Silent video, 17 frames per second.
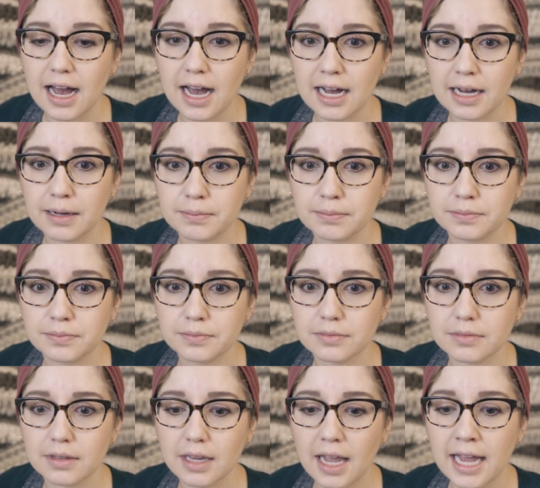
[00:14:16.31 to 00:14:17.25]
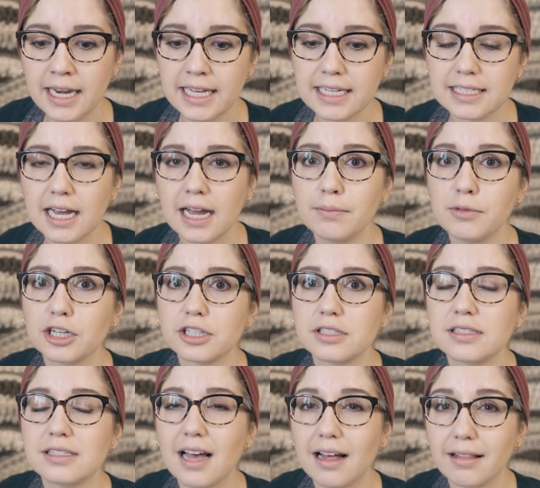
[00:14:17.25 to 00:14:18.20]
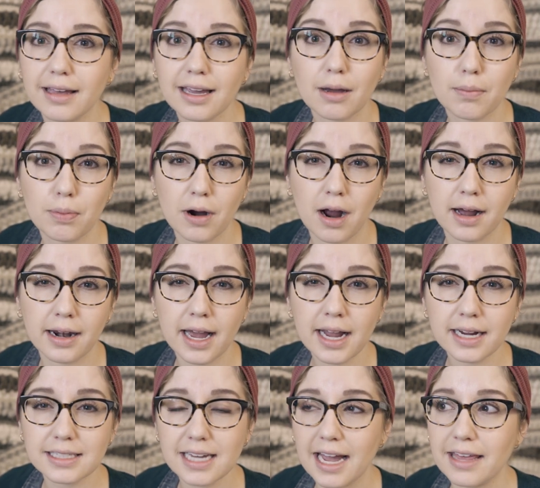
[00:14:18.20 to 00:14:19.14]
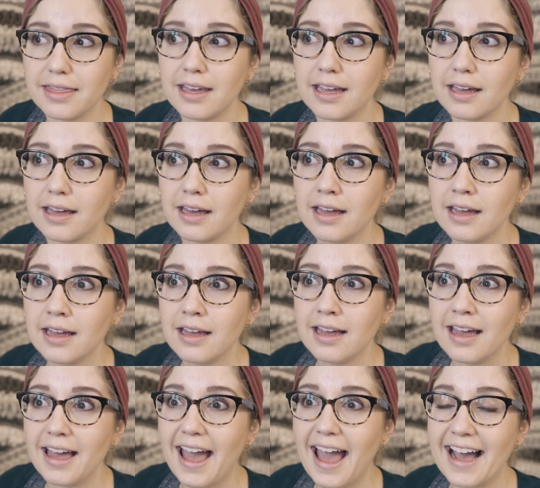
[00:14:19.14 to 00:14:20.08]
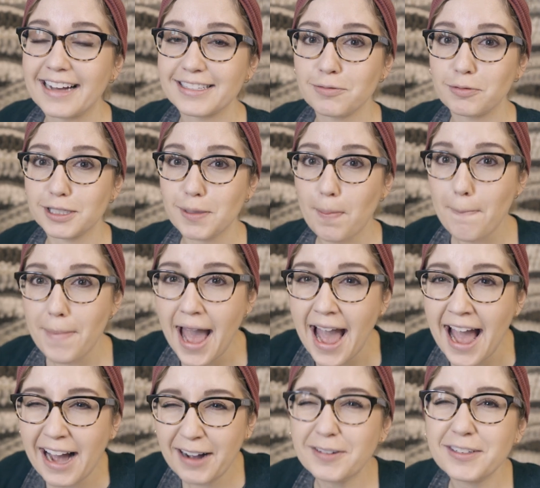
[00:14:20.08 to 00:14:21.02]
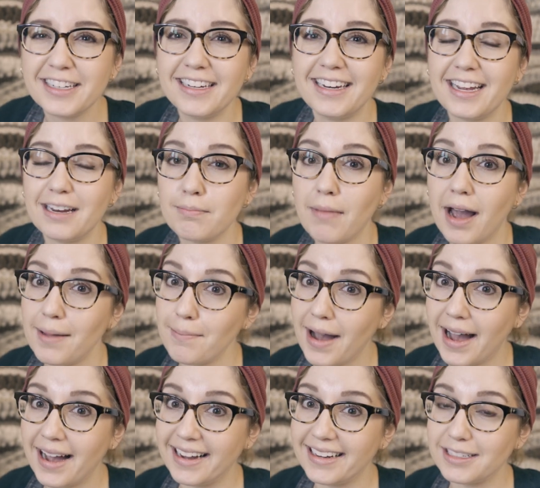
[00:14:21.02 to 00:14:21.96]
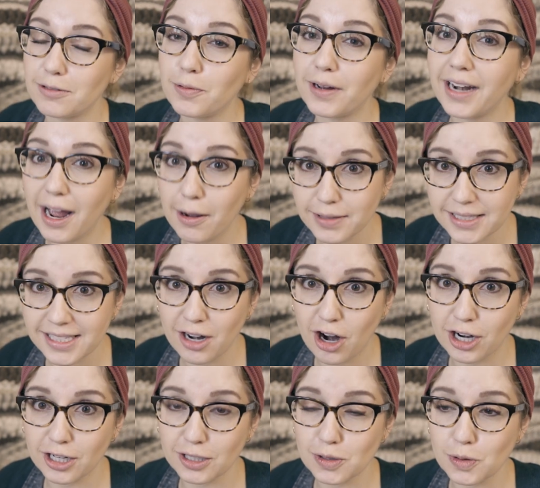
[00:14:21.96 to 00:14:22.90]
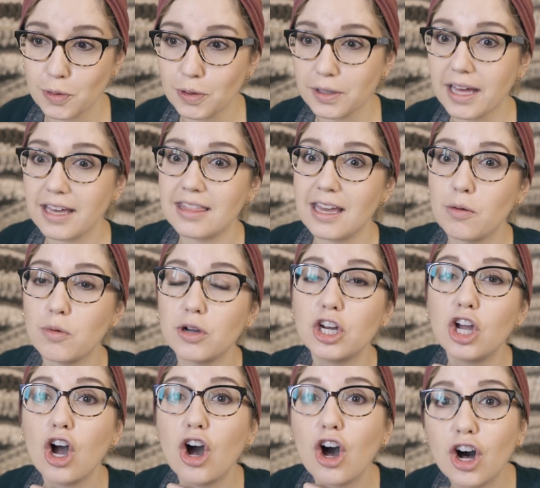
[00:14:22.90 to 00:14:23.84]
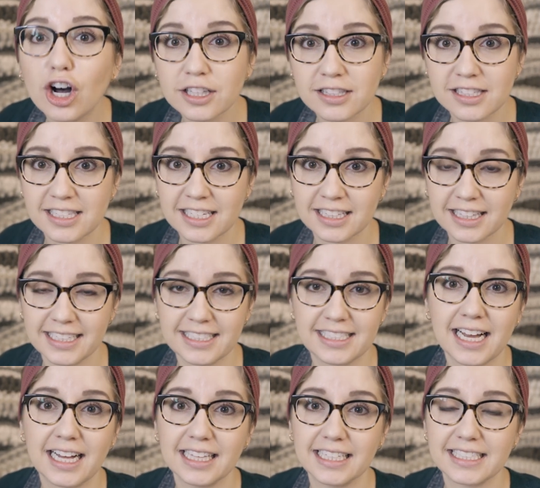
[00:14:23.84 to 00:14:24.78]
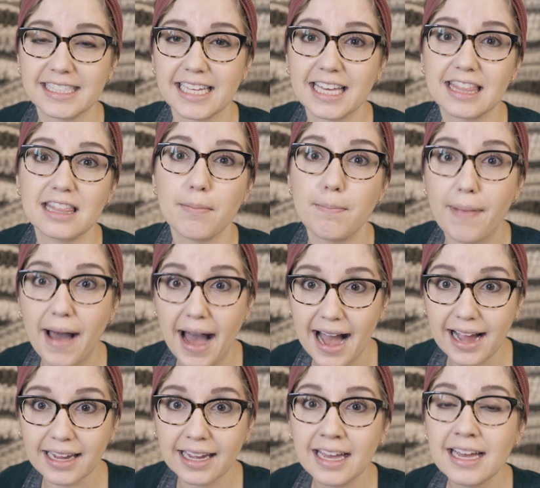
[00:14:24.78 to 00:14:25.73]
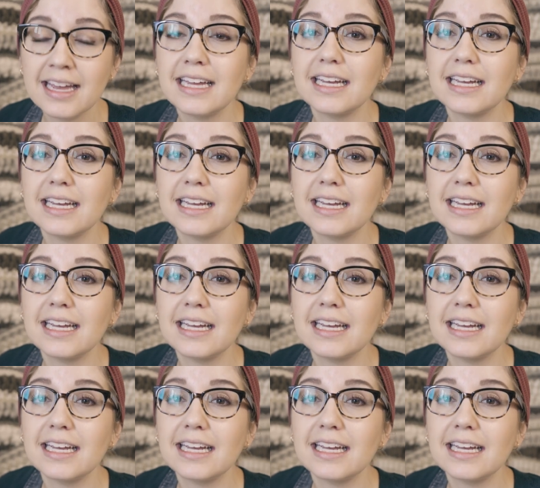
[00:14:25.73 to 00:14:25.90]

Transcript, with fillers: um, anytime you're selling a product, I think as was pounded in my mind when I was in art school. Like they would constantly tell us like the back